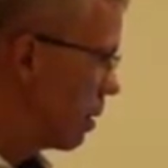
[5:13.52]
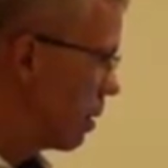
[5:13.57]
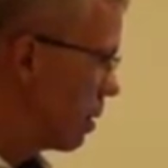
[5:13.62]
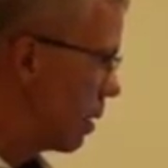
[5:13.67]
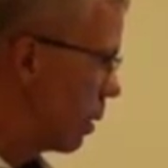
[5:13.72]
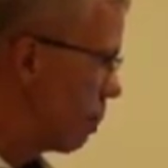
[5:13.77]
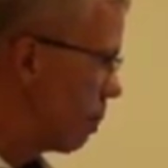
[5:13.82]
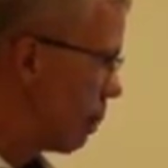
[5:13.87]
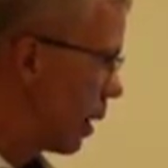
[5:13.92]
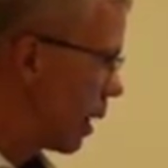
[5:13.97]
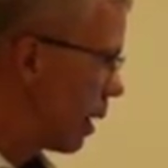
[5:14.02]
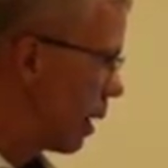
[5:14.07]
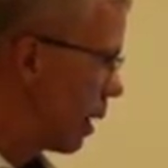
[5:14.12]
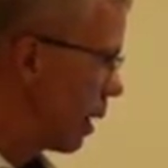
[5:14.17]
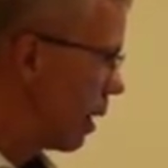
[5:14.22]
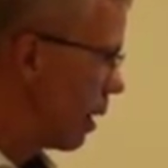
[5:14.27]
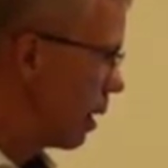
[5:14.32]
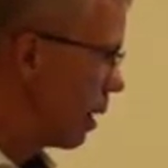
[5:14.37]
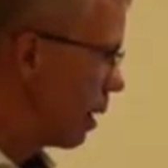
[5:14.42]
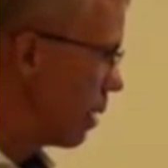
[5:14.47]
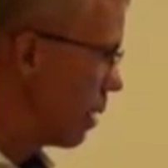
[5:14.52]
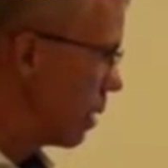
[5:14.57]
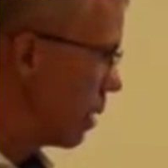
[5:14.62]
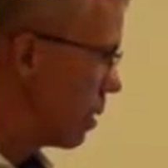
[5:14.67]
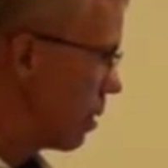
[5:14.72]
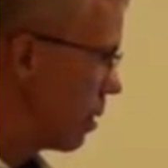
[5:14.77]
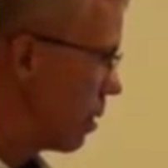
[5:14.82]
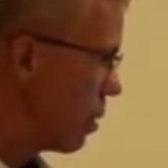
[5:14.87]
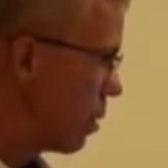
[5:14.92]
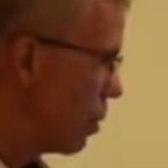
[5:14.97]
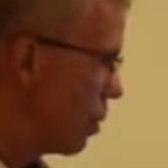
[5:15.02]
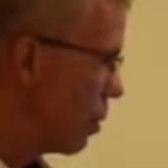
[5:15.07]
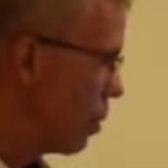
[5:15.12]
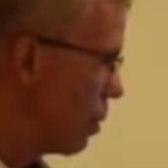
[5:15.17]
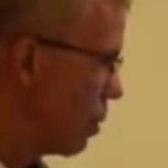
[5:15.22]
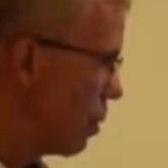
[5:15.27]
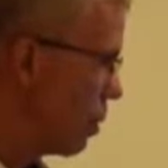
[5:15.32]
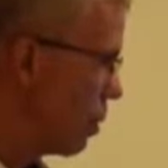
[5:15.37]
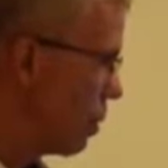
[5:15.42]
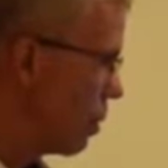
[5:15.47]
typically,
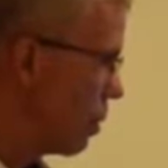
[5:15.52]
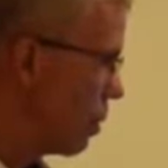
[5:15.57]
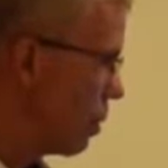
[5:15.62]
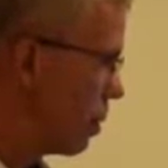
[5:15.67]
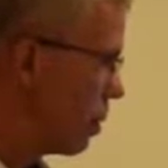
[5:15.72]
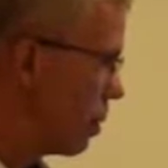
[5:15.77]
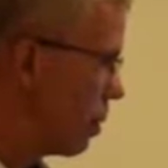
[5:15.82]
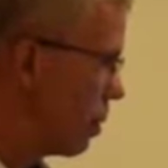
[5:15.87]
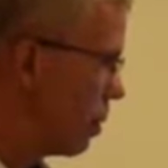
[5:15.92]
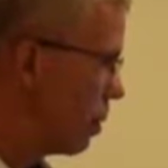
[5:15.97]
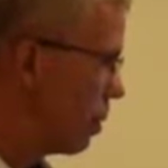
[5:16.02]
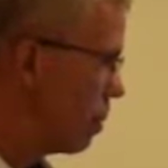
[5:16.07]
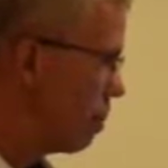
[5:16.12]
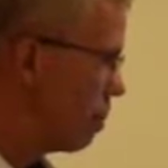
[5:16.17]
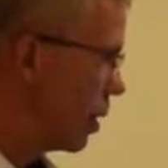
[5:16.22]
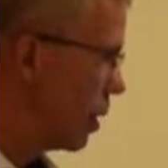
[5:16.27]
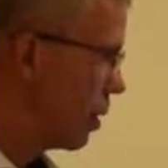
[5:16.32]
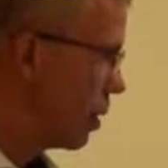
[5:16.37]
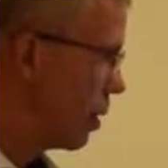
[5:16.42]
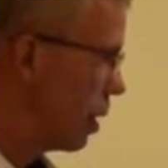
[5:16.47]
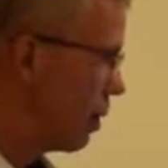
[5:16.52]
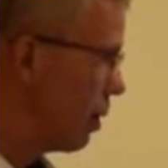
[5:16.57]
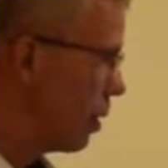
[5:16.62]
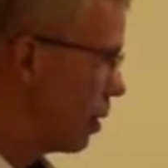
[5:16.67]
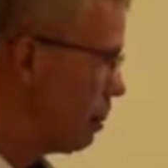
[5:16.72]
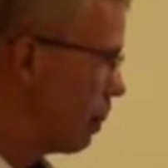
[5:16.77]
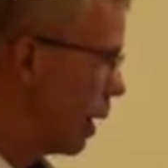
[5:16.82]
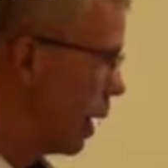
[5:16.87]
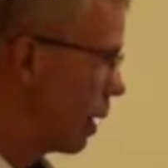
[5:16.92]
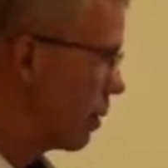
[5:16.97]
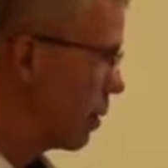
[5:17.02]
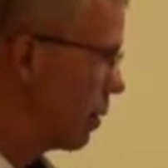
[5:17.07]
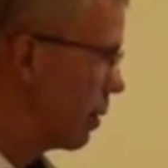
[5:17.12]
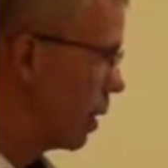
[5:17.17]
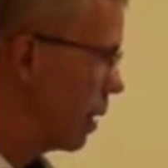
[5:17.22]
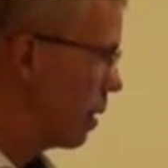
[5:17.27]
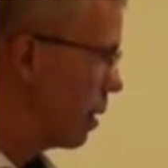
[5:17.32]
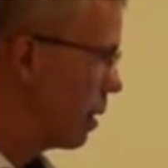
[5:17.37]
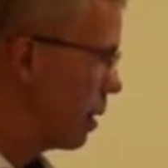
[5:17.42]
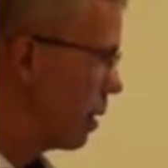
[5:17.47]
to to preserve the
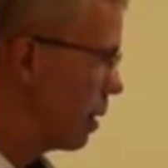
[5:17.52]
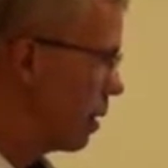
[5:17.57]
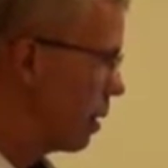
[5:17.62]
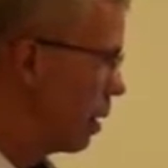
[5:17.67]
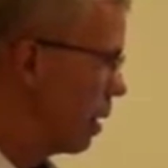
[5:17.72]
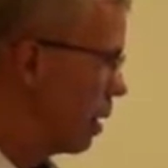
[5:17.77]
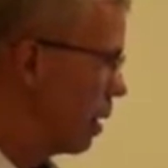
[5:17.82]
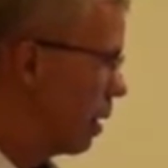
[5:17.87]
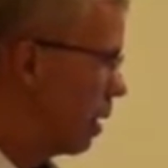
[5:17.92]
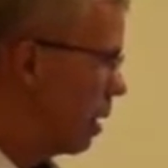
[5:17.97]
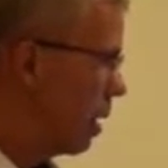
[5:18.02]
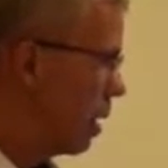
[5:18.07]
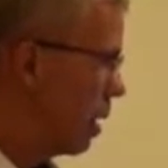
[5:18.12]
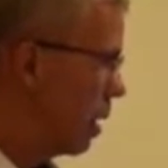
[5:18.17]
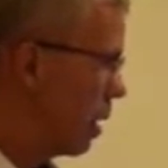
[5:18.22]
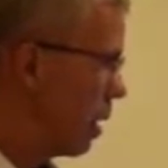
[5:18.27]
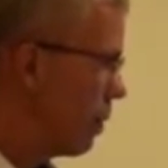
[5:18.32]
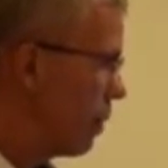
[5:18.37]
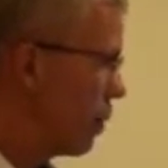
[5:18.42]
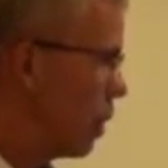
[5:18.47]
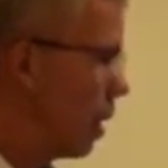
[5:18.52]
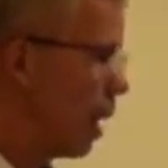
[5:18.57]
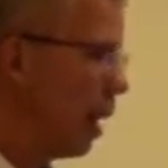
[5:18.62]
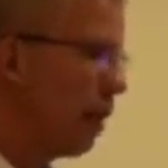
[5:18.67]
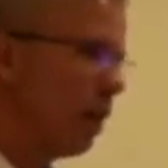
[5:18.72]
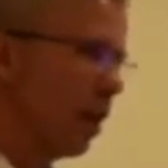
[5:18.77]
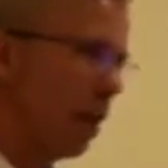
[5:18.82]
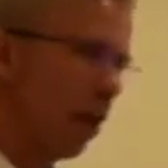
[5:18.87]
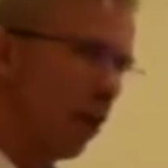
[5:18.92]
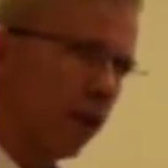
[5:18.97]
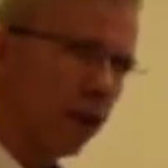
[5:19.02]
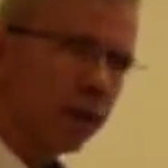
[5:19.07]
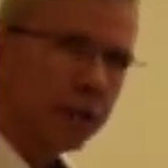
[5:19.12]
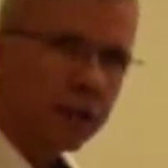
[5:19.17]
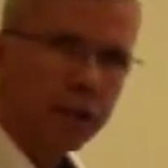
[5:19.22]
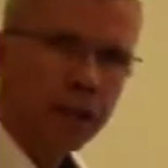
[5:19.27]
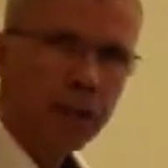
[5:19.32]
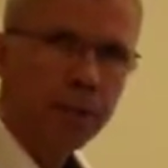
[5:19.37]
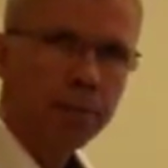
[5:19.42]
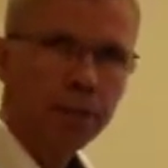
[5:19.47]
batteries. If you have a
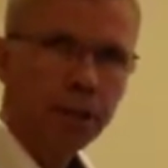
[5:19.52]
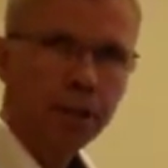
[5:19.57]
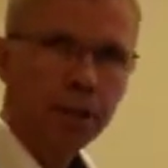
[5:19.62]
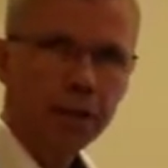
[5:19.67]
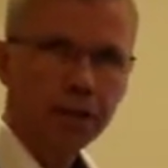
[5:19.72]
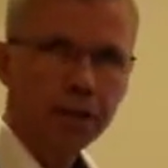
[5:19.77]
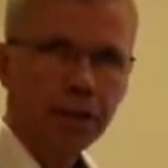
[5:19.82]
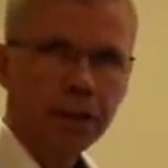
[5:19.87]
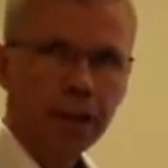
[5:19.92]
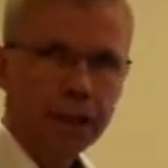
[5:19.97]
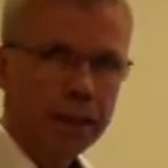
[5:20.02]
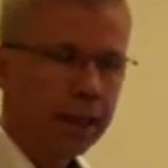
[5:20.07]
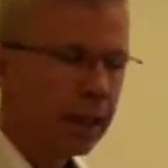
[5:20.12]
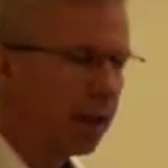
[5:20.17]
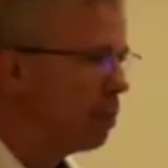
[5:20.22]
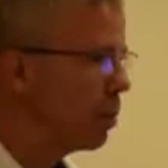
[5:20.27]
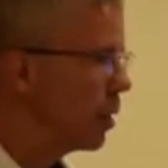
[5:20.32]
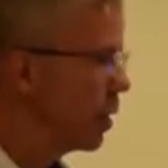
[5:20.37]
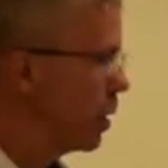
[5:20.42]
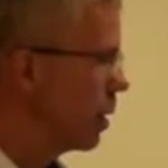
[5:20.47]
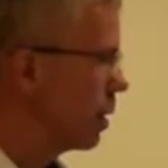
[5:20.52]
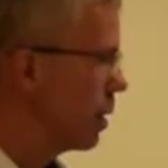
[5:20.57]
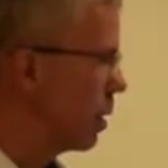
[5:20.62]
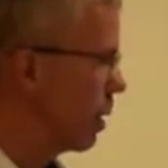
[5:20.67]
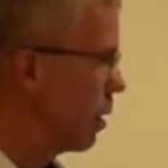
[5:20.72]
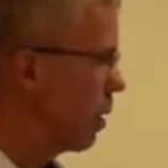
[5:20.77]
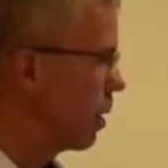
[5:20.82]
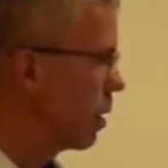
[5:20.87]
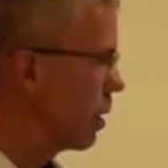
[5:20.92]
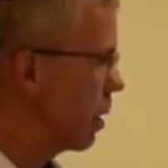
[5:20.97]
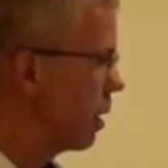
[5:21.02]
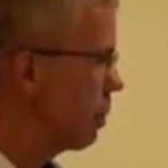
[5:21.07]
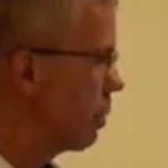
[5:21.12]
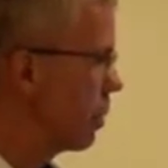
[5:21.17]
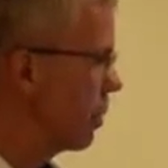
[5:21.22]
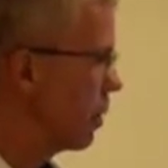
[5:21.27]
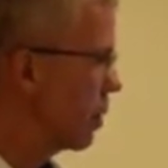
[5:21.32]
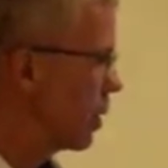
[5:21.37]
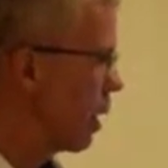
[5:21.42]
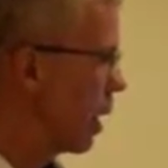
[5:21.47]
large number of eclipses, large number
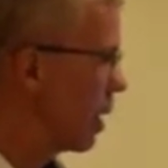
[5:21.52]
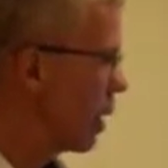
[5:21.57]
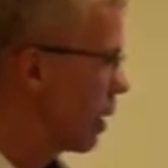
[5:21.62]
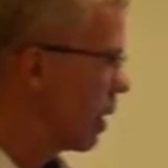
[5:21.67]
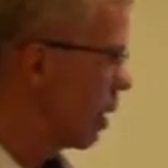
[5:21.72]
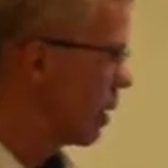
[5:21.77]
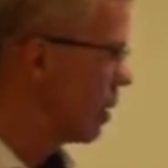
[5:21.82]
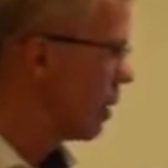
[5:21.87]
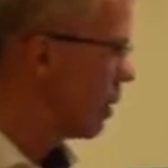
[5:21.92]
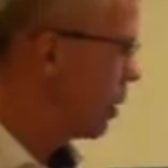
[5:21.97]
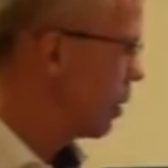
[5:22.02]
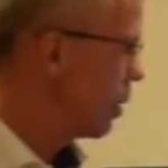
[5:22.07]
of cycles,